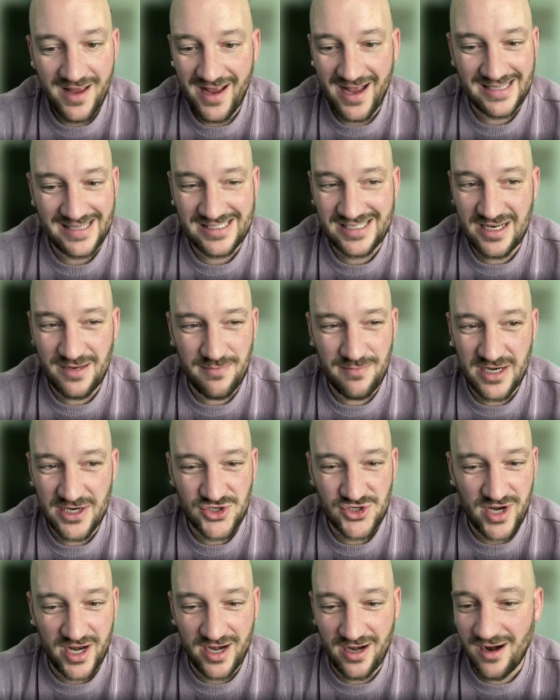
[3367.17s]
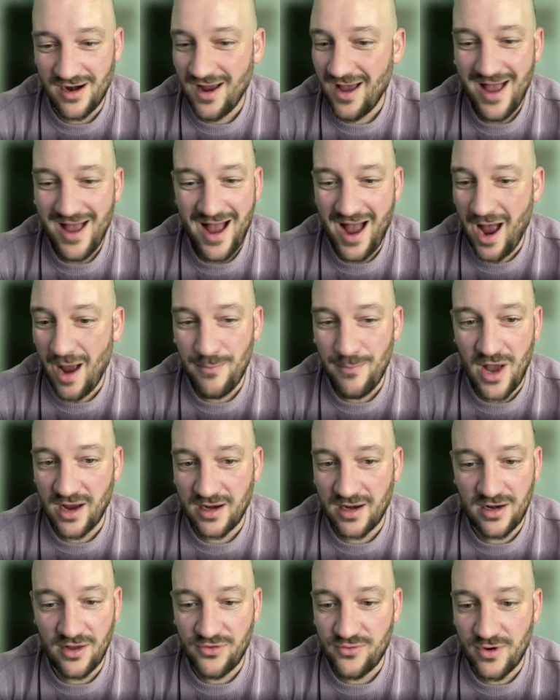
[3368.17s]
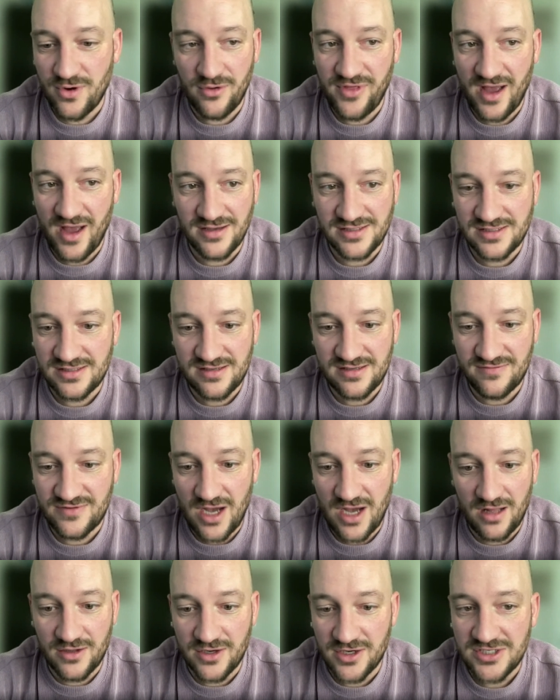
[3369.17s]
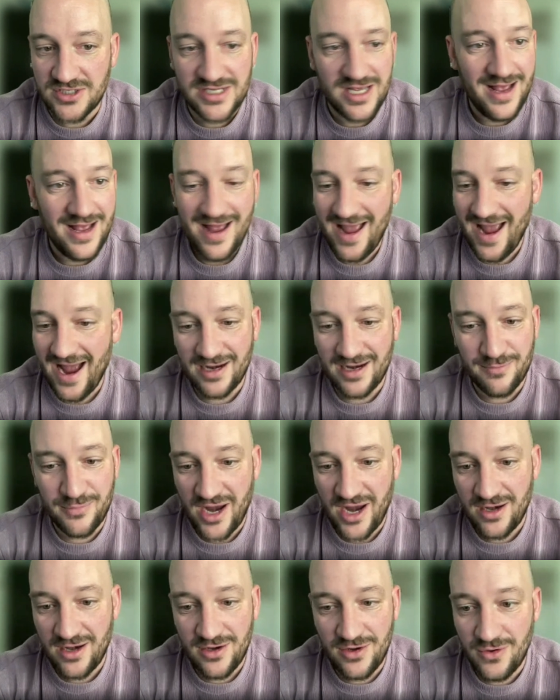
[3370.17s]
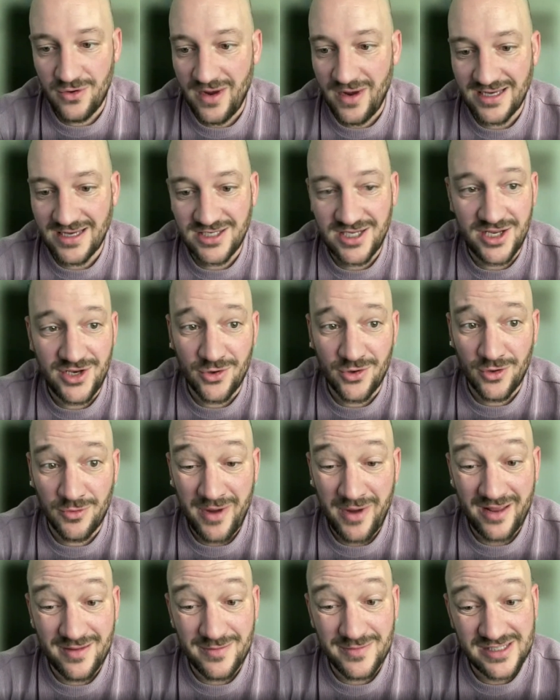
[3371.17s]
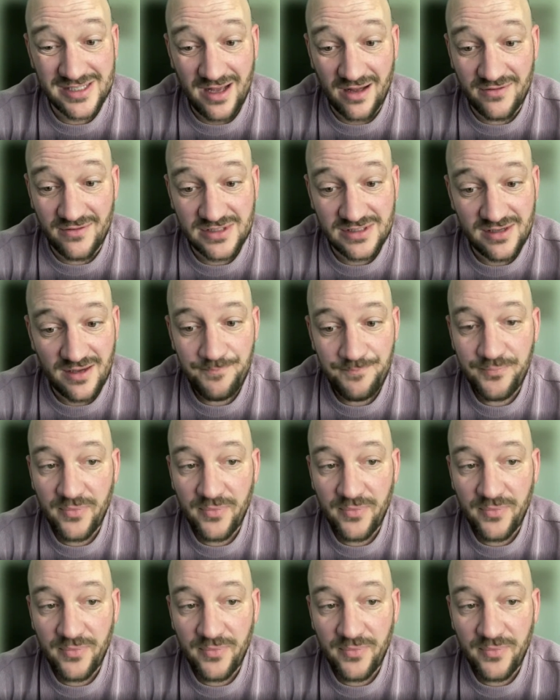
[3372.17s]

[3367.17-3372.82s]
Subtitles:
As an administrator, I'm not going to throw thousands of dollars at a brand new 18-year-old by themselves.